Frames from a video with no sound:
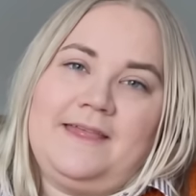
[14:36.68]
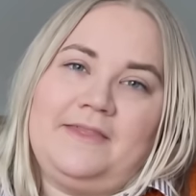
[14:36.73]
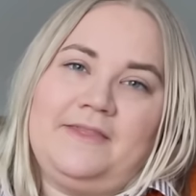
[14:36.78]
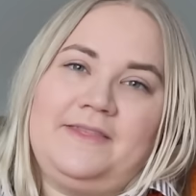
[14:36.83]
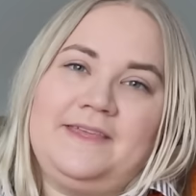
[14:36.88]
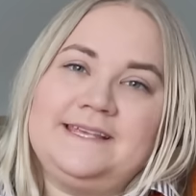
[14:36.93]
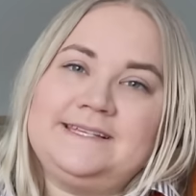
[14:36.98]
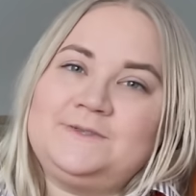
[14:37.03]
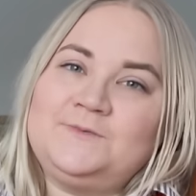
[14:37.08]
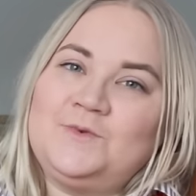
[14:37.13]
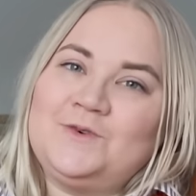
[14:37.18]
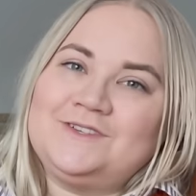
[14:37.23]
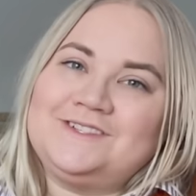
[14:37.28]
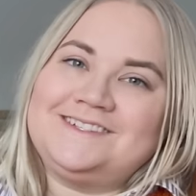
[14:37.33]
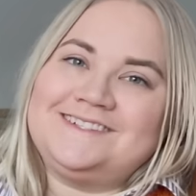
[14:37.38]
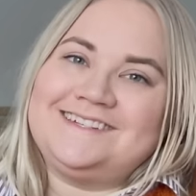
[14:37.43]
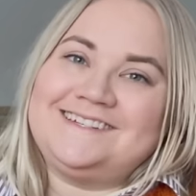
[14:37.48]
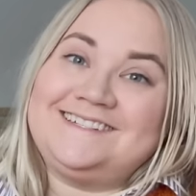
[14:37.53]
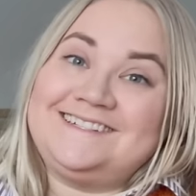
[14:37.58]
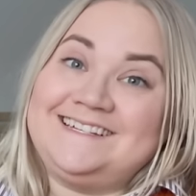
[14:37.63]
This
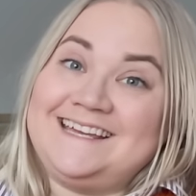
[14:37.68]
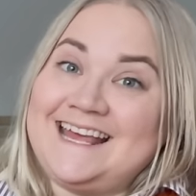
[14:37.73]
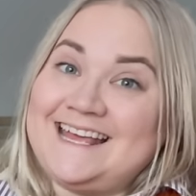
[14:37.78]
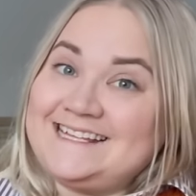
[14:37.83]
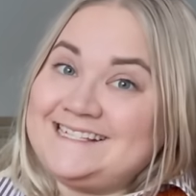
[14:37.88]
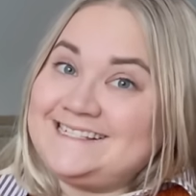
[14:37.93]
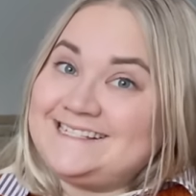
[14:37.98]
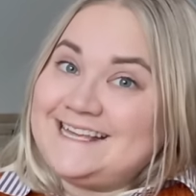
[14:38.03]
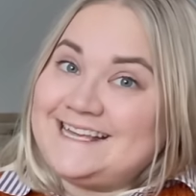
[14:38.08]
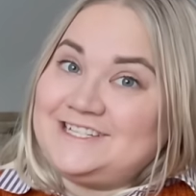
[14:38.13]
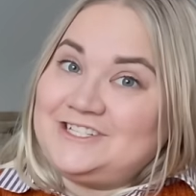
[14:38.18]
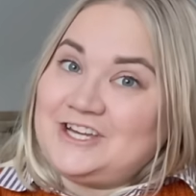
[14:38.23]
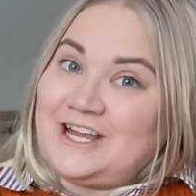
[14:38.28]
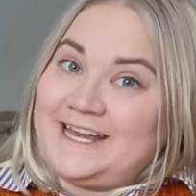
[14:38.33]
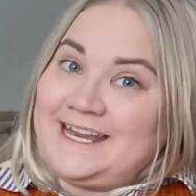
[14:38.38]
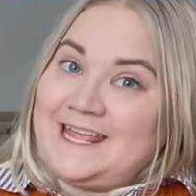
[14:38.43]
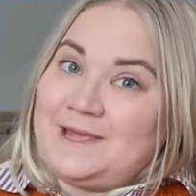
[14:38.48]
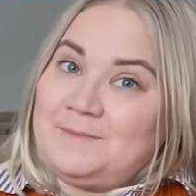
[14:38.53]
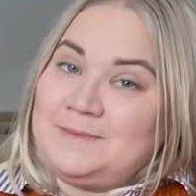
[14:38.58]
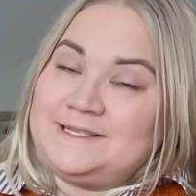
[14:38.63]
was today's
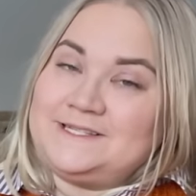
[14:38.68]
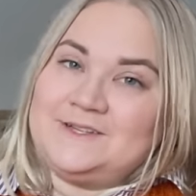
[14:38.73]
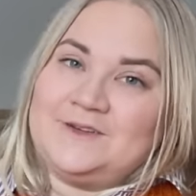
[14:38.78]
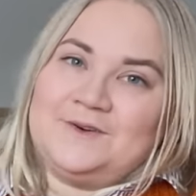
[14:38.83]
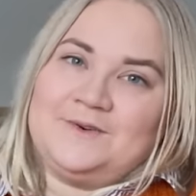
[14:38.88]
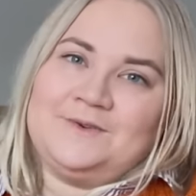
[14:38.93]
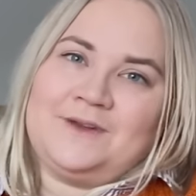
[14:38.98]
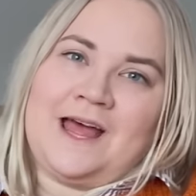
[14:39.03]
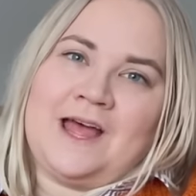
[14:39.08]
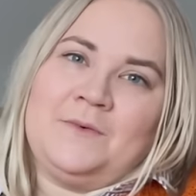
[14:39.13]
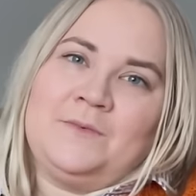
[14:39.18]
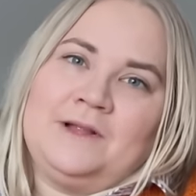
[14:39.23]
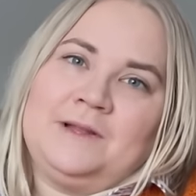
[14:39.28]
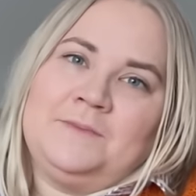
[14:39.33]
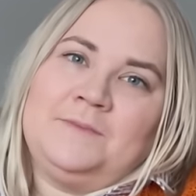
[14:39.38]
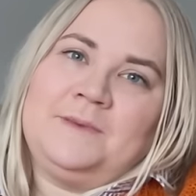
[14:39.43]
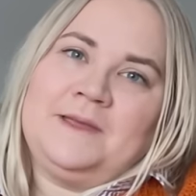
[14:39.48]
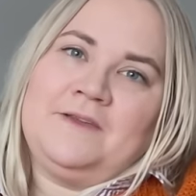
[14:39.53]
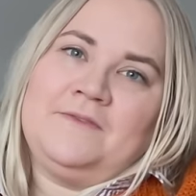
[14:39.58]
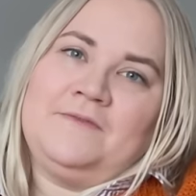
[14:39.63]
chatty episode. I will
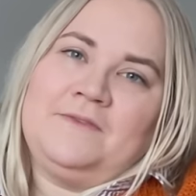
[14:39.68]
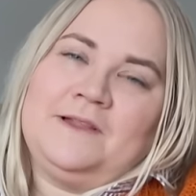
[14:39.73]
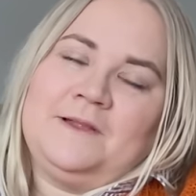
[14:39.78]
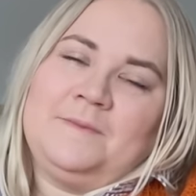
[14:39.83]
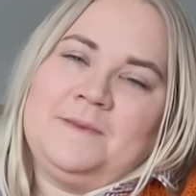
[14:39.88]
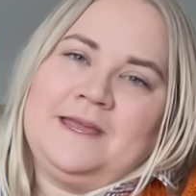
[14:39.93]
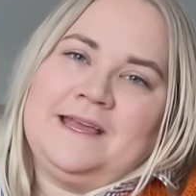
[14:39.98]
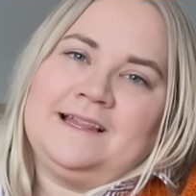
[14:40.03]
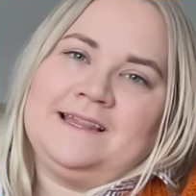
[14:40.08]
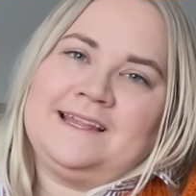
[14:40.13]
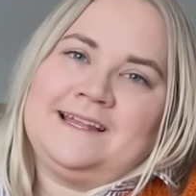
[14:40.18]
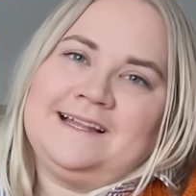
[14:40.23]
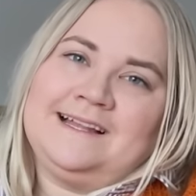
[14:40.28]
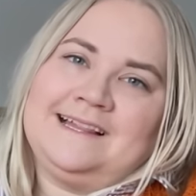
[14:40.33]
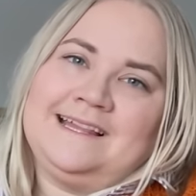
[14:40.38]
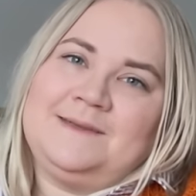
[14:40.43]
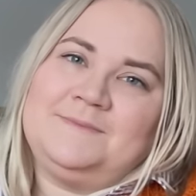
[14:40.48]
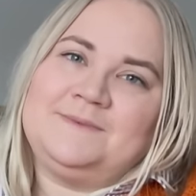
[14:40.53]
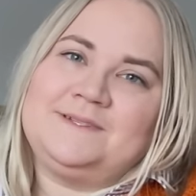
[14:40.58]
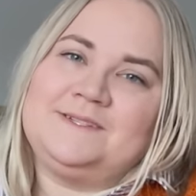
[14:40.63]
be filming a little
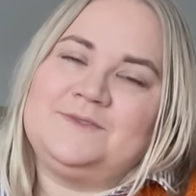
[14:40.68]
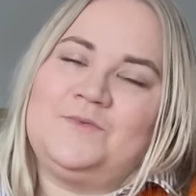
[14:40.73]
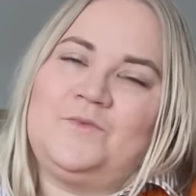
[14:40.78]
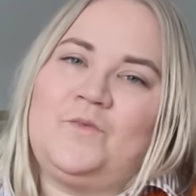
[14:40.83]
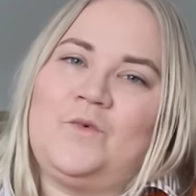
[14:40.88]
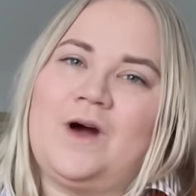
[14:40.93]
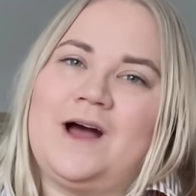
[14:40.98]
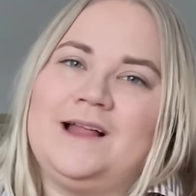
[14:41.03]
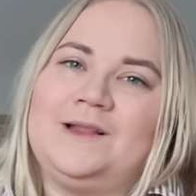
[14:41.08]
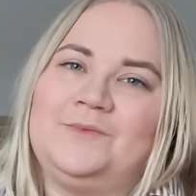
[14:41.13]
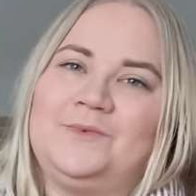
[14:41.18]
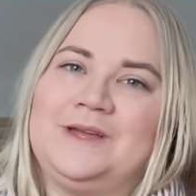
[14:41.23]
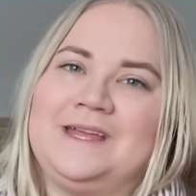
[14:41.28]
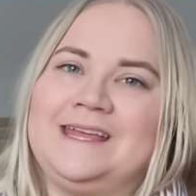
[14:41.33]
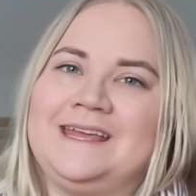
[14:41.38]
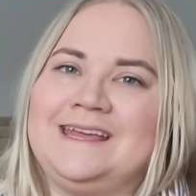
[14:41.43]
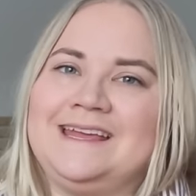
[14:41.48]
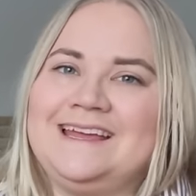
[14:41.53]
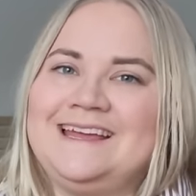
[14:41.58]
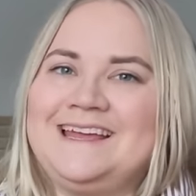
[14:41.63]
clips while
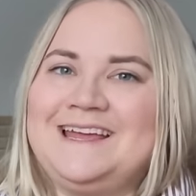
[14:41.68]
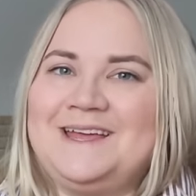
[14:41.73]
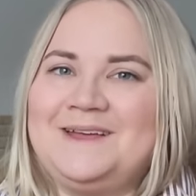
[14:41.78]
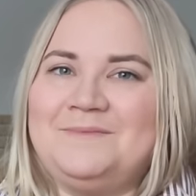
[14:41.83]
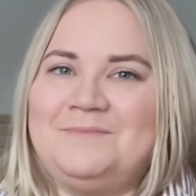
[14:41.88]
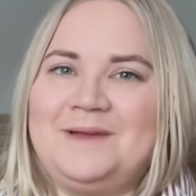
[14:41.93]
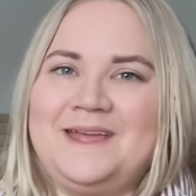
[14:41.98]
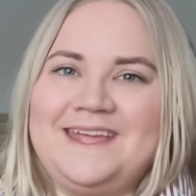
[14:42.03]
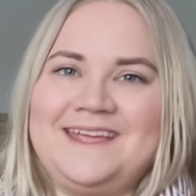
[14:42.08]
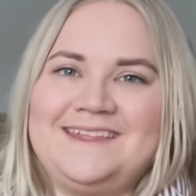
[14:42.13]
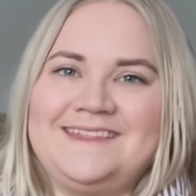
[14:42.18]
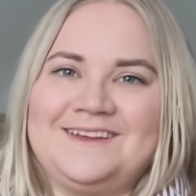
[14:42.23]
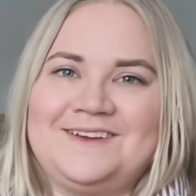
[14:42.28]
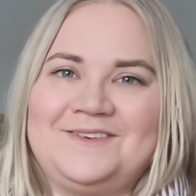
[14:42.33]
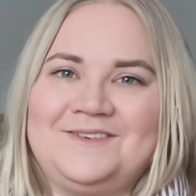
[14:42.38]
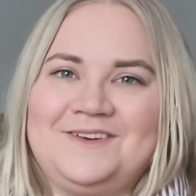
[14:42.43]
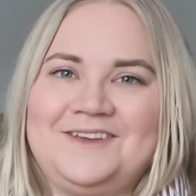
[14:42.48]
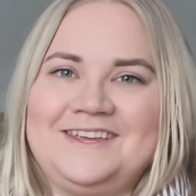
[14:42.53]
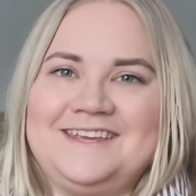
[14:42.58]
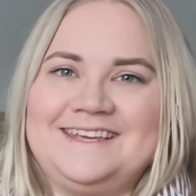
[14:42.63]
we bake the
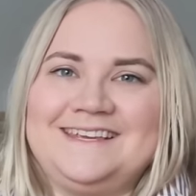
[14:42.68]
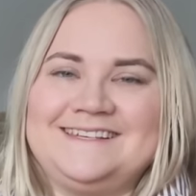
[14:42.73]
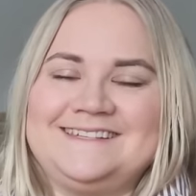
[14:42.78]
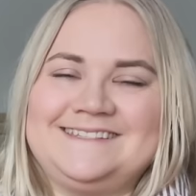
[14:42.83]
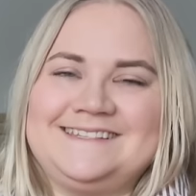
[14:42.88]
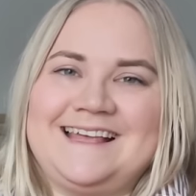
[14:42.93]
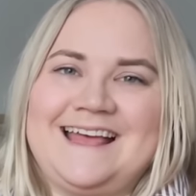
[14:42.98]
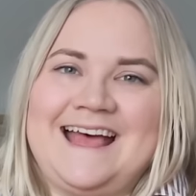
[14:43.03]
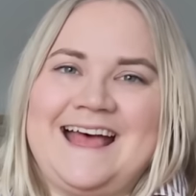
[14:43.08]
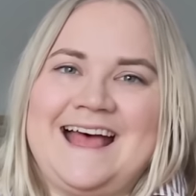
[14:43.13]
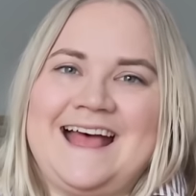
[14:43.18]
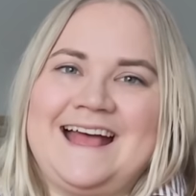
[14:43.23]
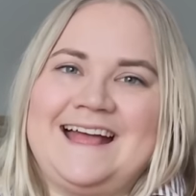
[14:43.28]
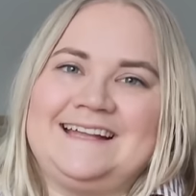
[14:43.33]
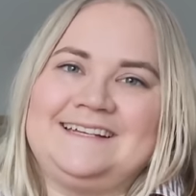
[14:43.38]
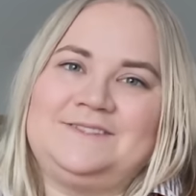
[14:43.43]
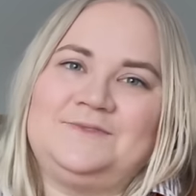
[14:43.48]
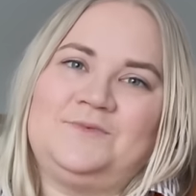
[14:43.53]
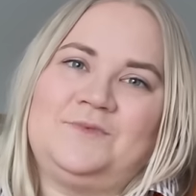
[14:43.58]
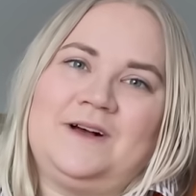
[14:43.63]
cookies
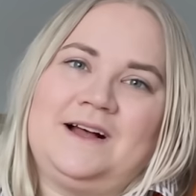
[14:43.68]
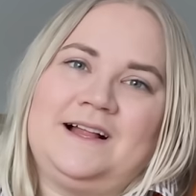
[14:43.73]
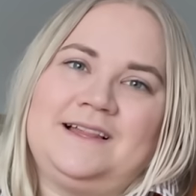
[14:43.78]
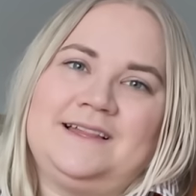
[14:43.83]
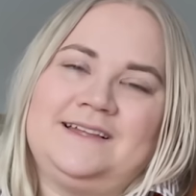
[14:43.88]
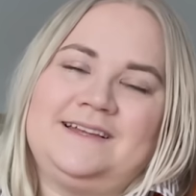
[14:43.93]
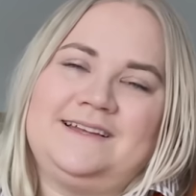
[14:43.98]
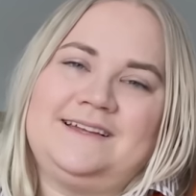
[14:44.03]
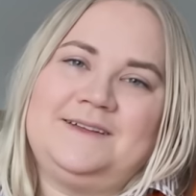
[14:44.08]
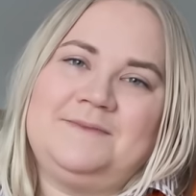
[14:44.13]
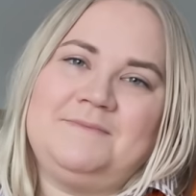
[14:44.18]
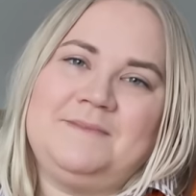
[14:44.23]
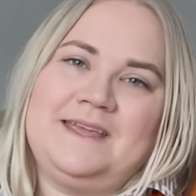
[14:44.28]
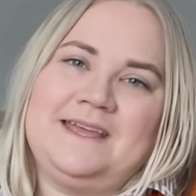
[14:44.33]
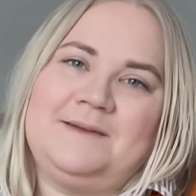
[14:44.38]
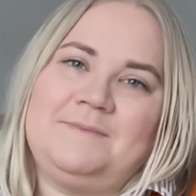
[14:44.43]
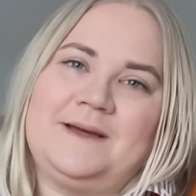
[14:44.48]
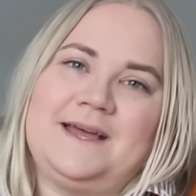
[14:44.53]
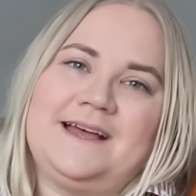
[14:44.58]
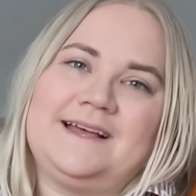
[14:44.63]
and while me
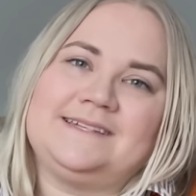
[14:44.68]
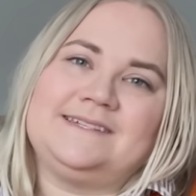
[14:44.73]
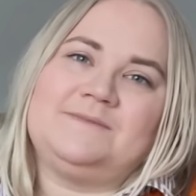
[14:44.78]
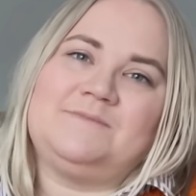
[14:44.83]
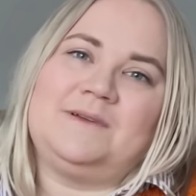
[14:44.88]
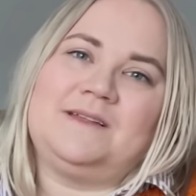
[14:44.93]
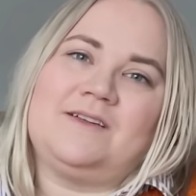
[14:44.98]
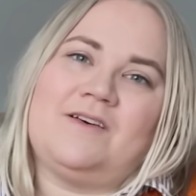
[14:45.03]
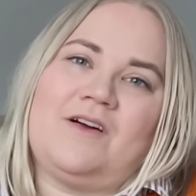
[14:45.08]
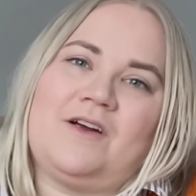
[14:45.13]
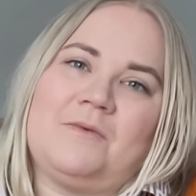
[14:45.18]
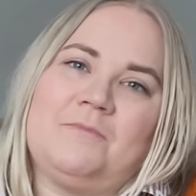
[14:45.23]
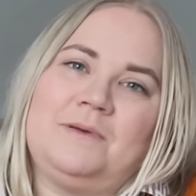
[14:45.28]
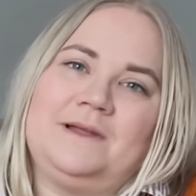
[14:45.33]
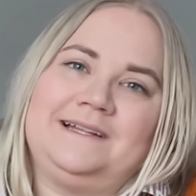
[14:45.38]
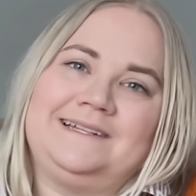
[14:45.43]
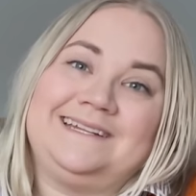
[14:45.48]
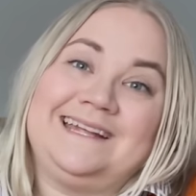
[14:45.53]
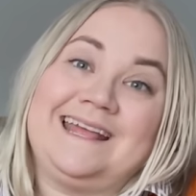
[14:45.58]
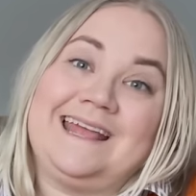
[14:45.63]
and my husband are
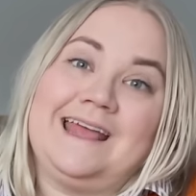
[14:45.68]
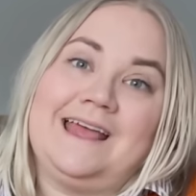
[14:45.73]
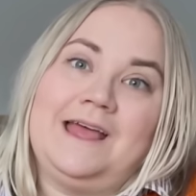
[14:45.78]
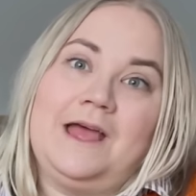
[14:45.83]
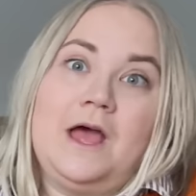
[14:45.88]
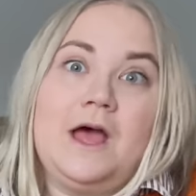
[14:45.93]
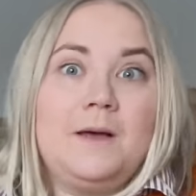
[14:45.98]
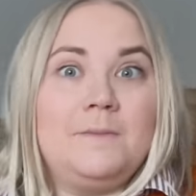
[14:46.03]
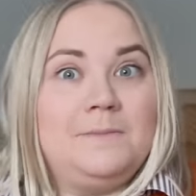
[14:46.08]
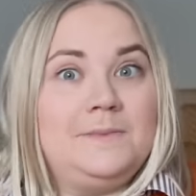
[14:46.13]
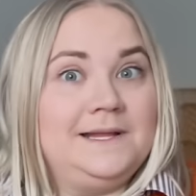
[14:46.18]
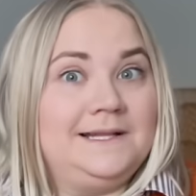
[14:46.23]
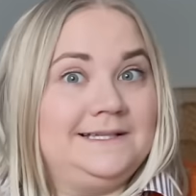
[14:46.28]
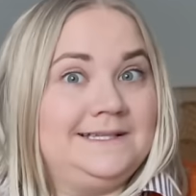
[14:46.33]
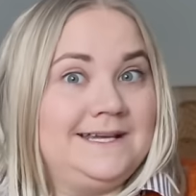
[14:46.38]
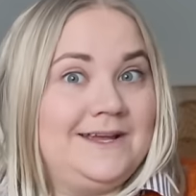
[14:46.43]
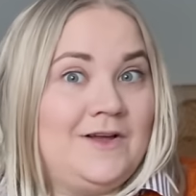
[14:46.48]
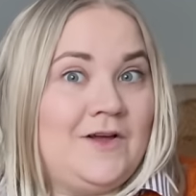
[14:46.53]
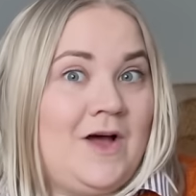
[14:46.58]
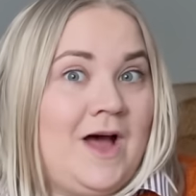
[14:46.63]

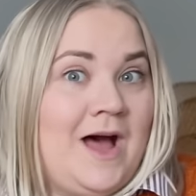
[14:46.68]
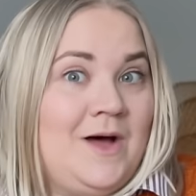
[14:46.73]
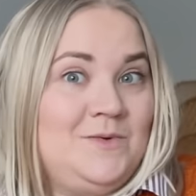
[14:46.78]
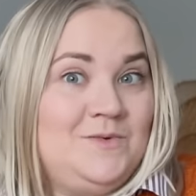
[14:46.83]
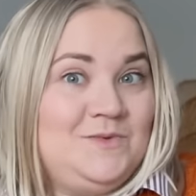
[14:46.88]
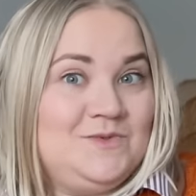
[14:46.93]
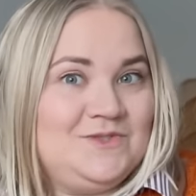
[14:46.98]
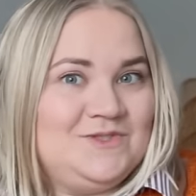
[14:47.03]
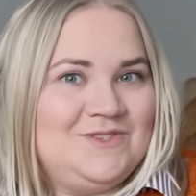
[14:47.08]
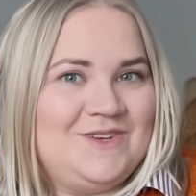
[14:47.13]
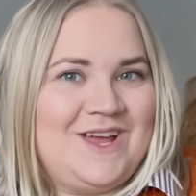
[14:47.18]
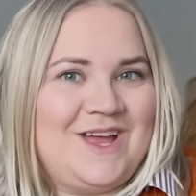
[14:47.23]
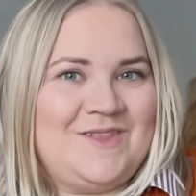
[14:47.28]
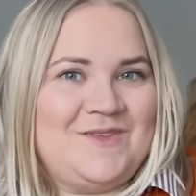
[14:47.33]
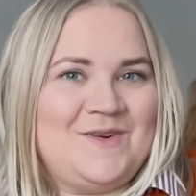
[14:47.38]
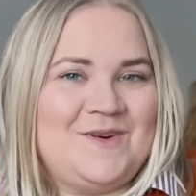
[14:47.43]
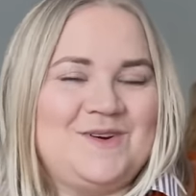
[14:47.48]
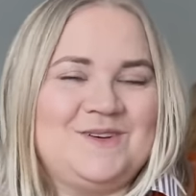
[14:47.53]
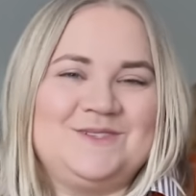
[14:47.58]
building a house together.